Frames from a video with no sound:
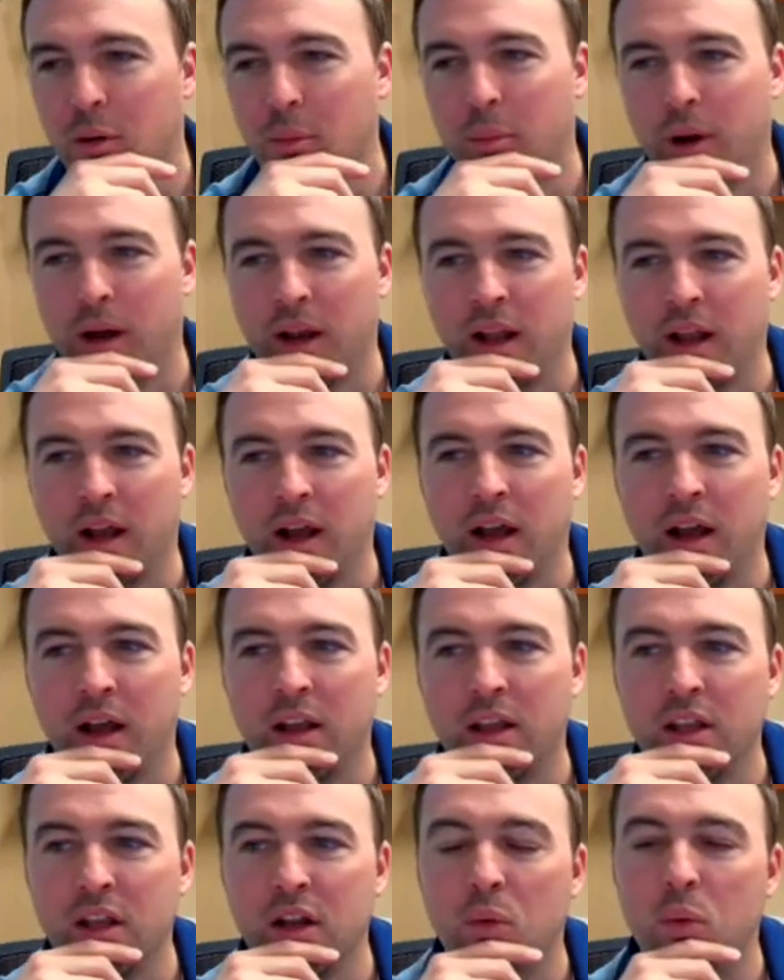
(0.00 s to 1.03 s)
But
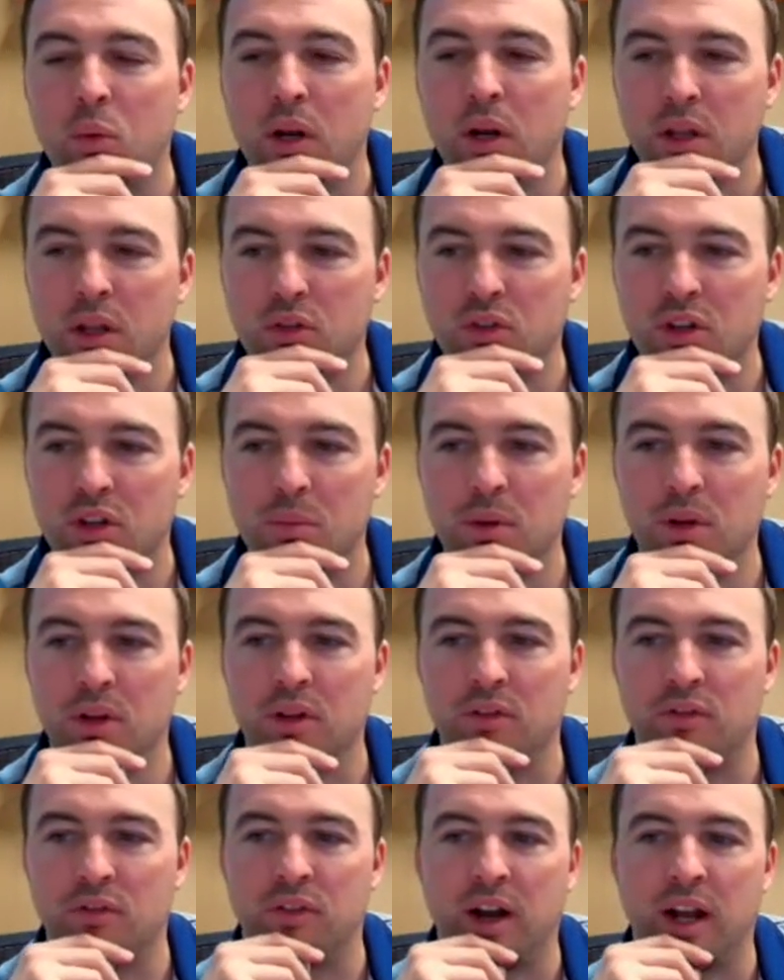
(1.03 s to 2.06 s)
what are you
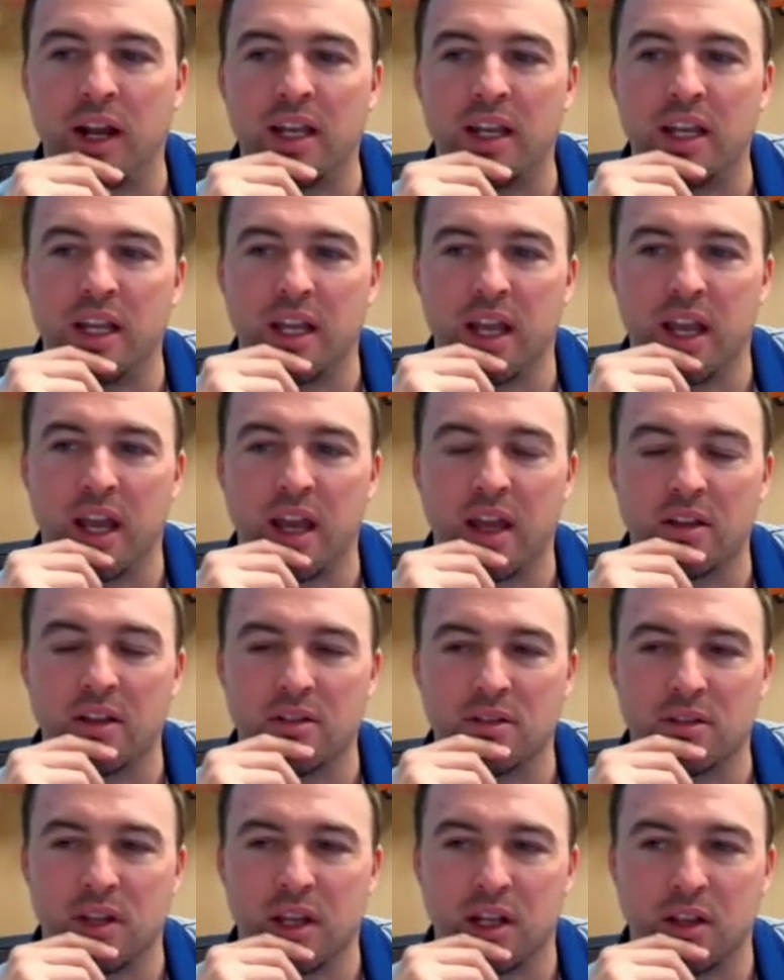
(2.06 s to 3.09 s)
typically finding
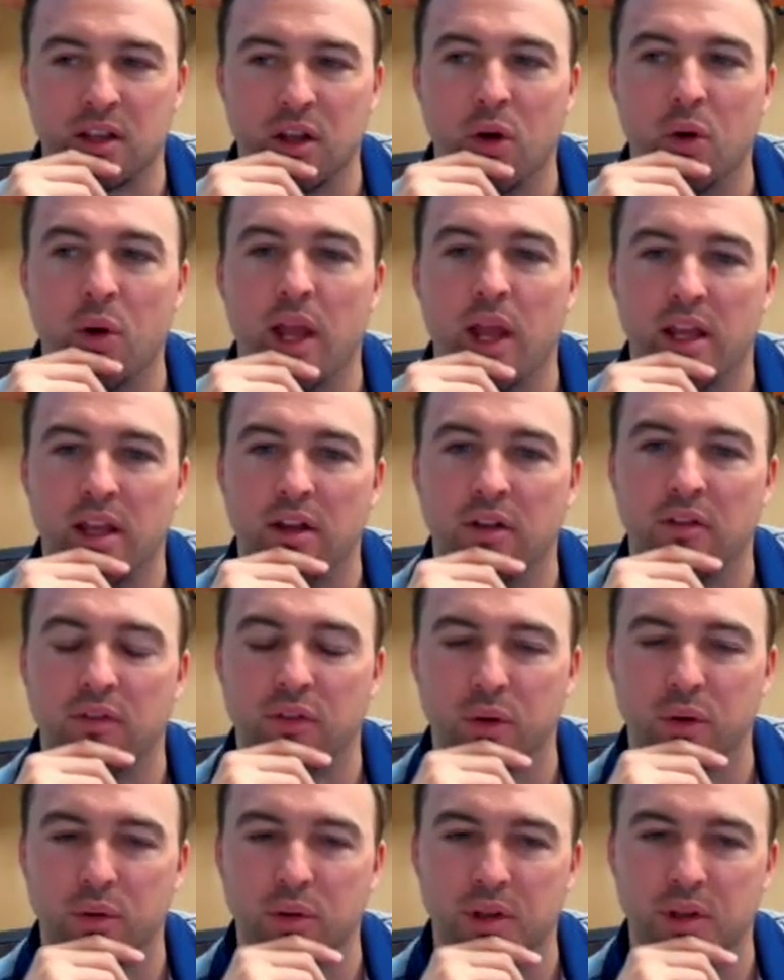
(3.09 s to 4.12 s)
as like low-hanging
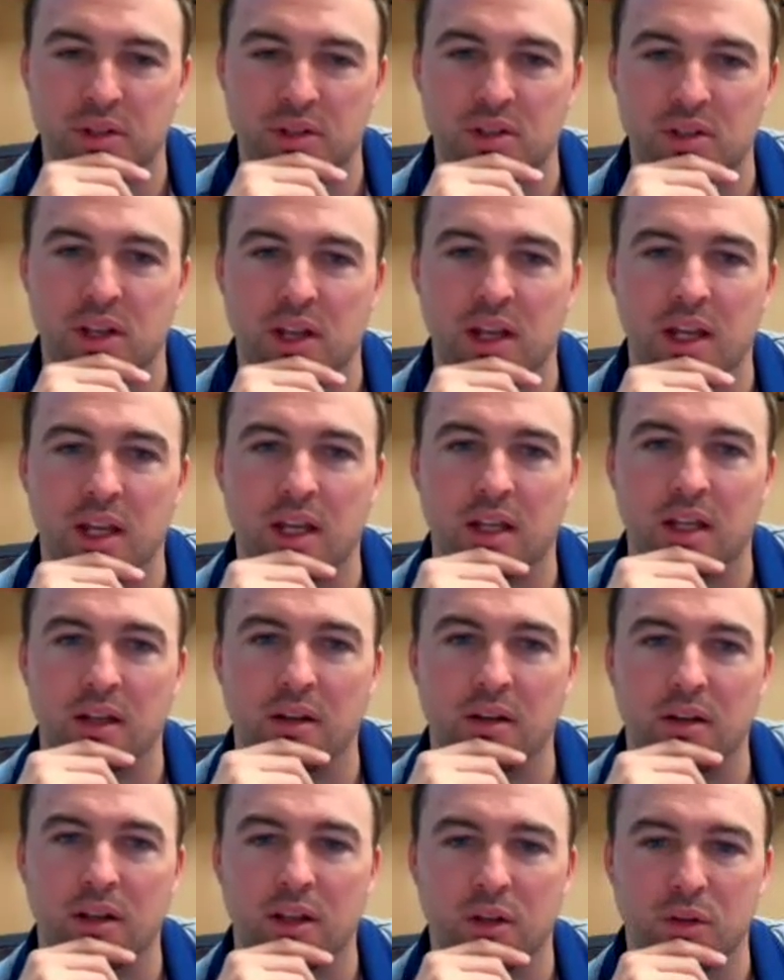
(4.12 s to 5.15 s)
fruit, let's say,
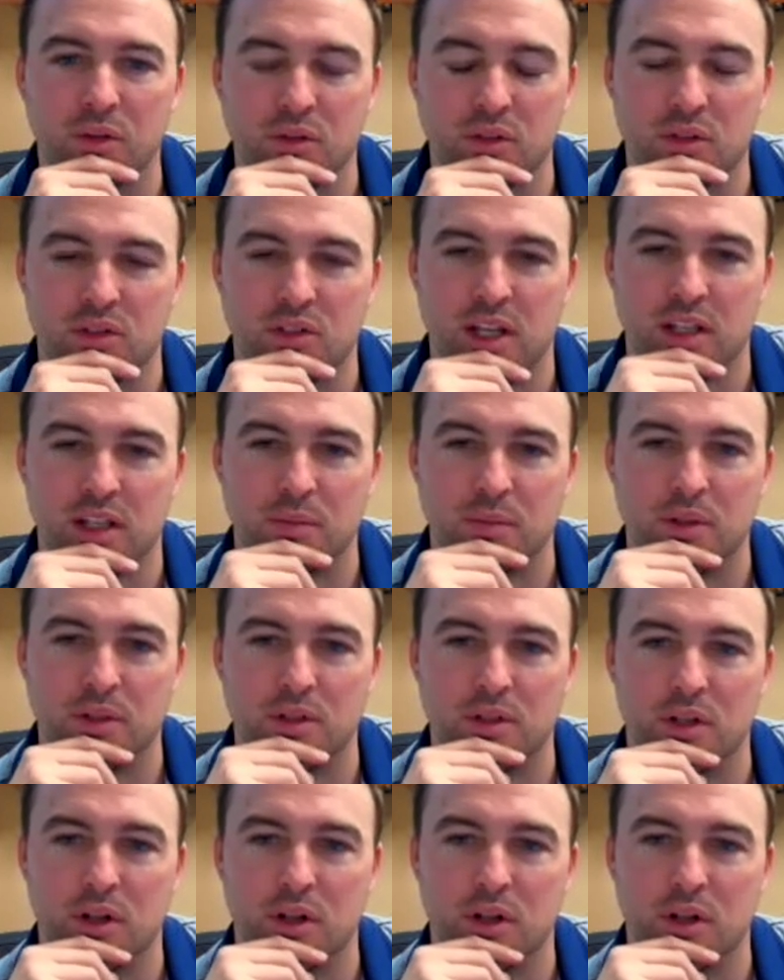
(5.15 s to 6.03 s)
in those assessments?